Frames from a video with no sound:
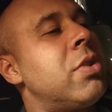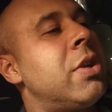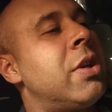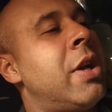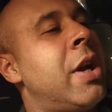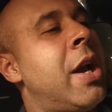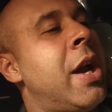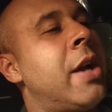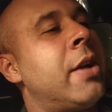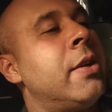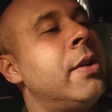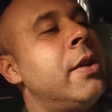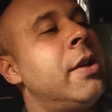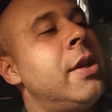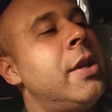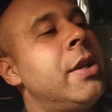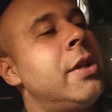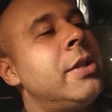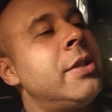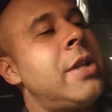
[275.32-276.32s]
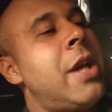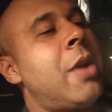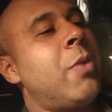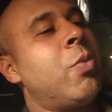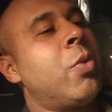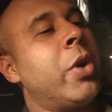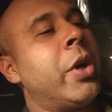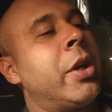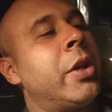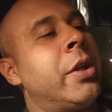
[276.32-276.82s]
Yeah, it's
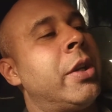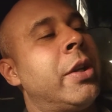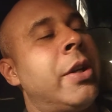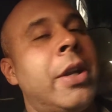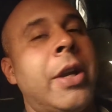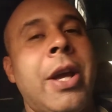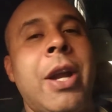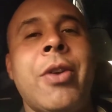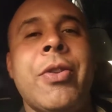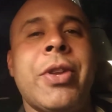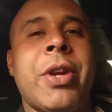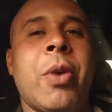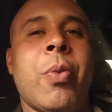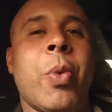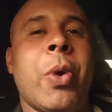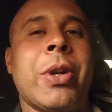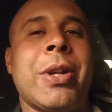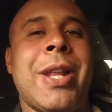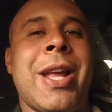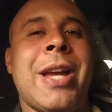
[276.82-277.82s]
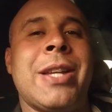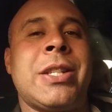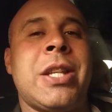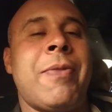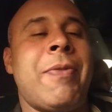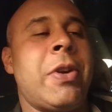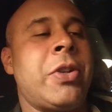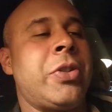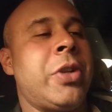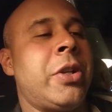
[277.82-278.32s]
not working today. I don't think it worked last
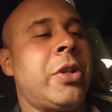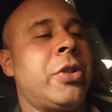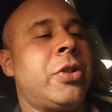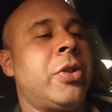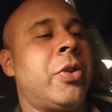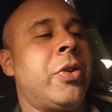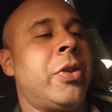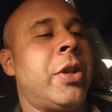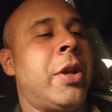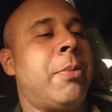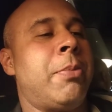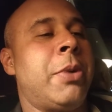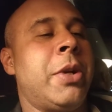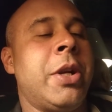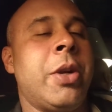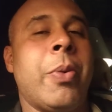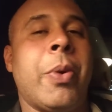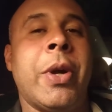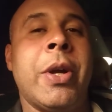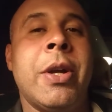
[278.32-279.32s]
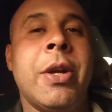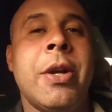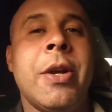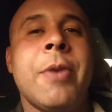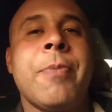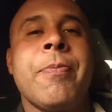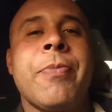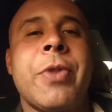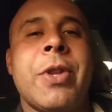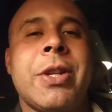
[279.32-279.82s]
time I tried to show you that. But anyway,
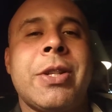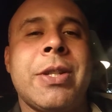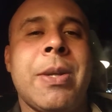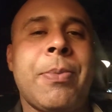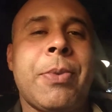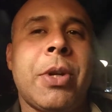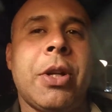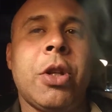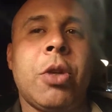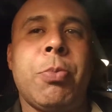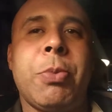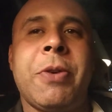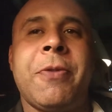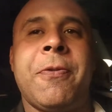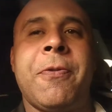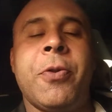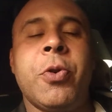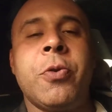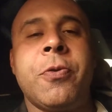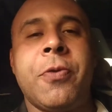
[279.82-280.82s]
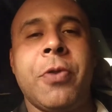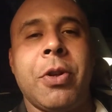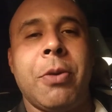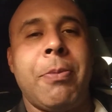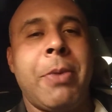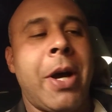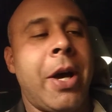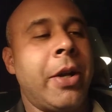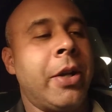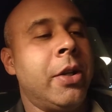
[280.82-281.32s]
something a little bit fruitful
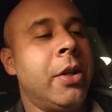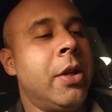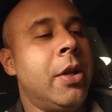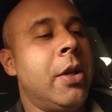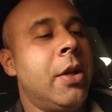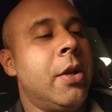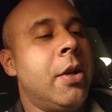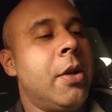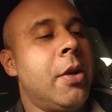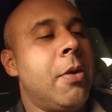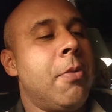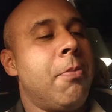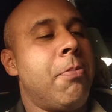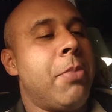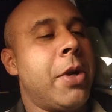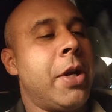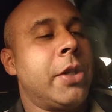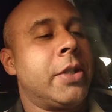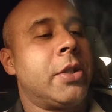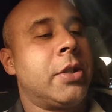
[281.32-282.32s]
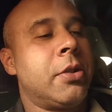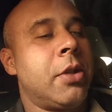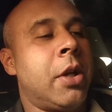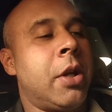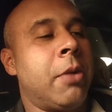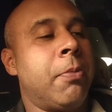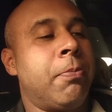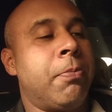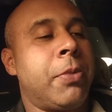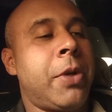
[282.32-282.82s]
about it. But it's
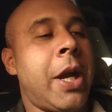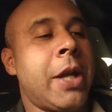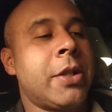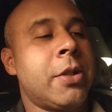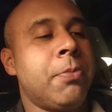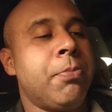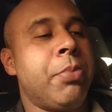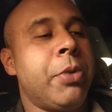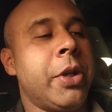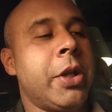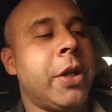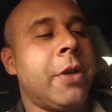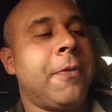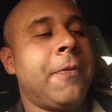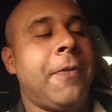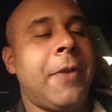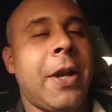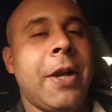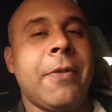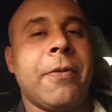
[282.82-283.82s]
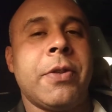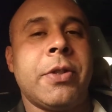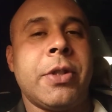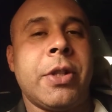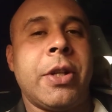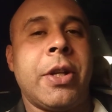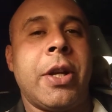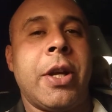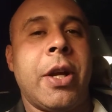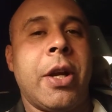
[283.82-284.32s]
uh, got some pretty good flavors
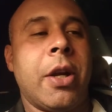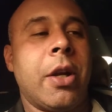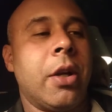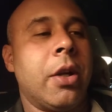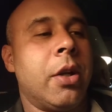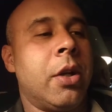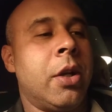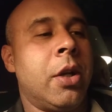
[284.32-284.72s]
in there.